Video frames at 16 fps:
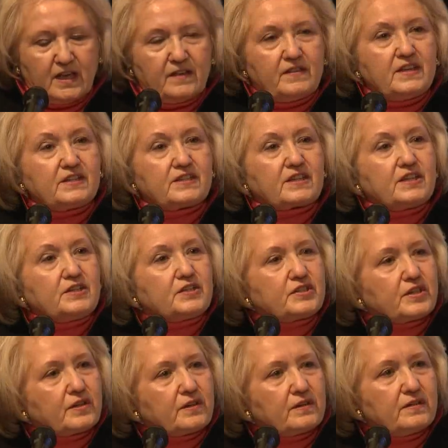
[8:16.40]
These
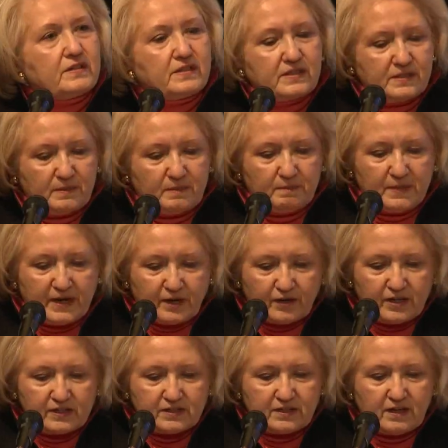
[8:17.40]
concerns
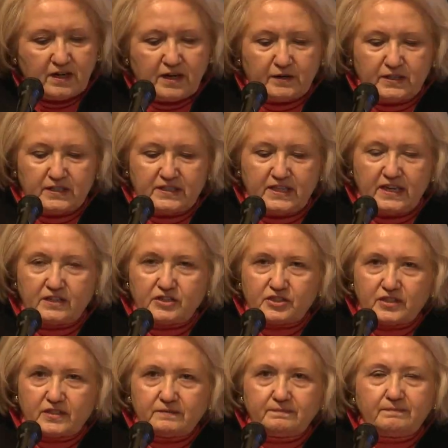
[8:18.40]
merit our
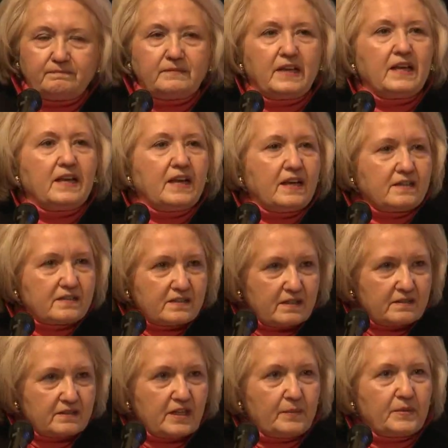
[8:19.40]
attention,
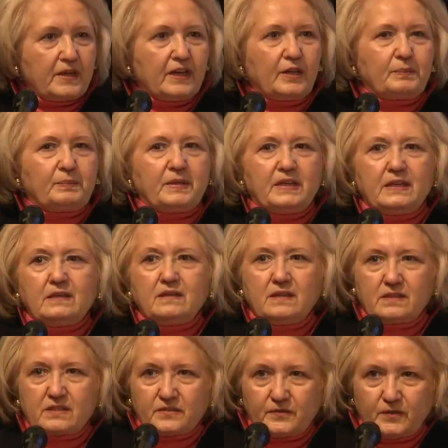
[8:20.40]
as WLP
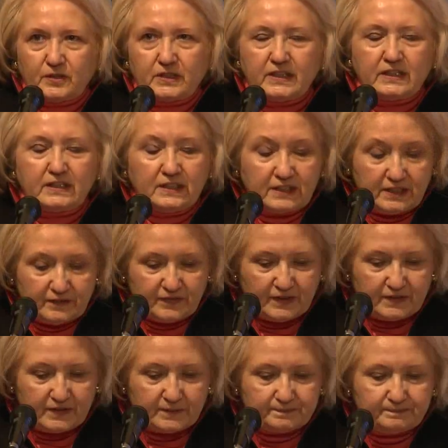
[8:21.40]
is fully
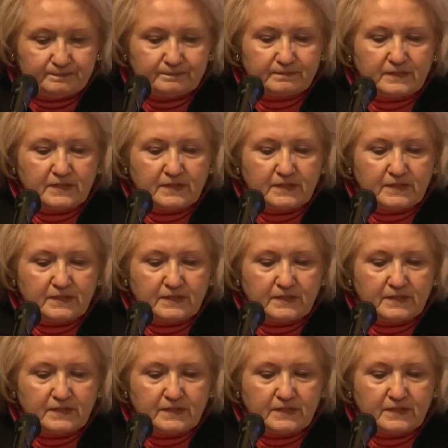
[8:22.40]
giving them.